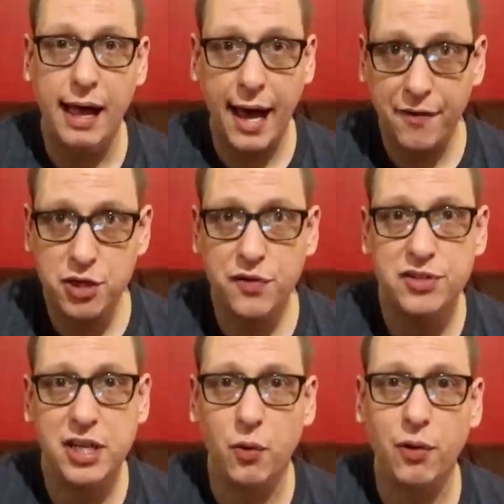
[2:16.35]
After you've
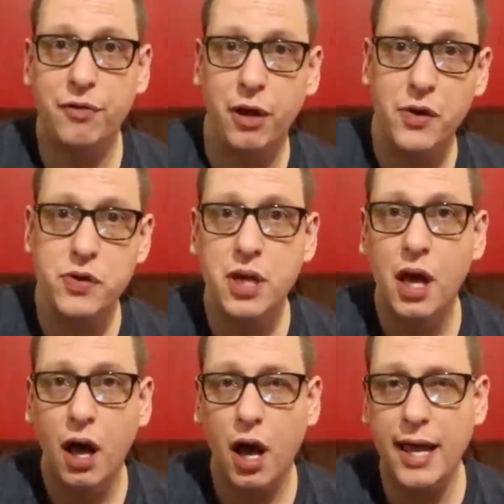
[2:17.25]
seen all of those,
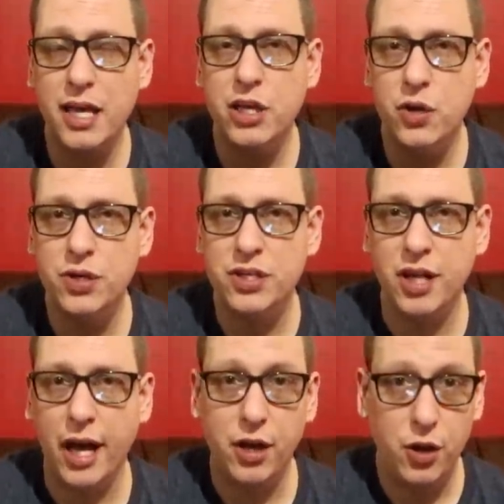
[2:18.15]
I'll let you
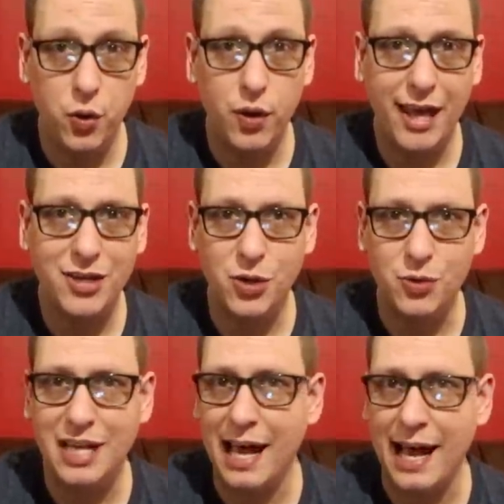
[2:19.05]
decide who kicked
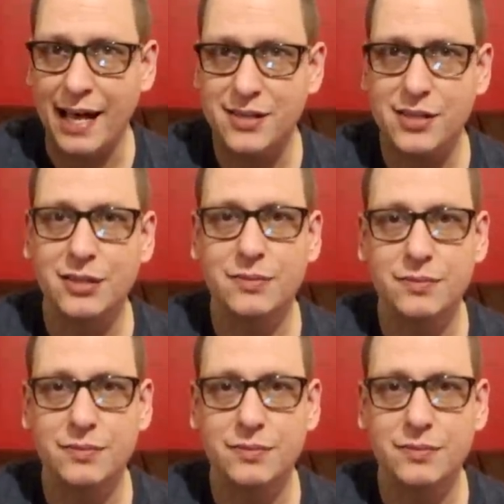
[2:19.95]
whose ass.